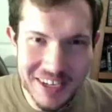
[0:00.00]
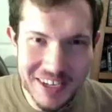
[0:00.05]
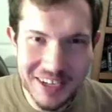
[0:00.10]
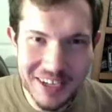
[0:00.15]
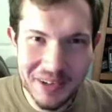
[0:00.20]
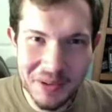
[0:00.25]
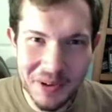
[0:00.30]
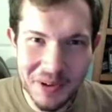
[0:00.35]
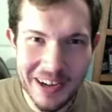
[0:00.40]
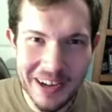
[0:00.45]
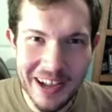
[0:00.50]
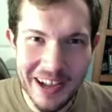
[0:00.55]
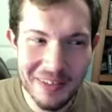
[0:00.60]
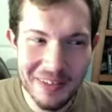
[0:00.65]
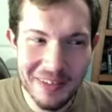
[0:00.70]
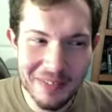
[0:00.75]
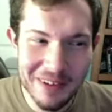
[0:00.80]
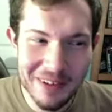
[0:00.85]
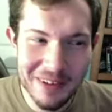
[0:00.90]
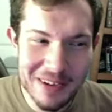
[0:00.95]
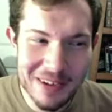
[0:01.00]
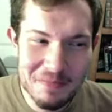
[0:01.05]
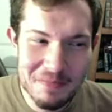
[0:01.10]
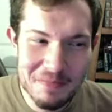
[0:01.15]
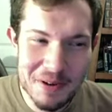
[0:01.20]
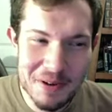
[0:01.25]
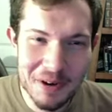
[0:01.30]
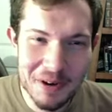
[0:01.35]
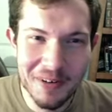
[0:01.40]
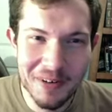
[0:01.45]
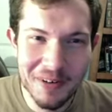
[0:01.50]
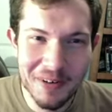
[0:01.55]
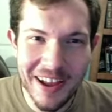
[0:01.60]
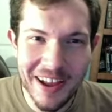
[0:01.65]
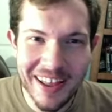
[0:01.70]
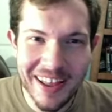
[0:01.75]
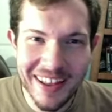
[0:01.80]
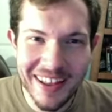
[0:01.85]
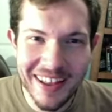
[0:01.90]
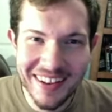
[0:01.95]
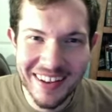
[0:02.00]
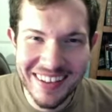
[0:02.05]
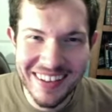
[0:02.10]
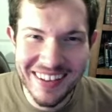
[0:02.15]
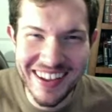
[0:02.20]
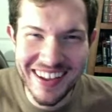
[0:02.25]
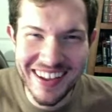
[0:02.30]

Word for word: anyone have any Purell?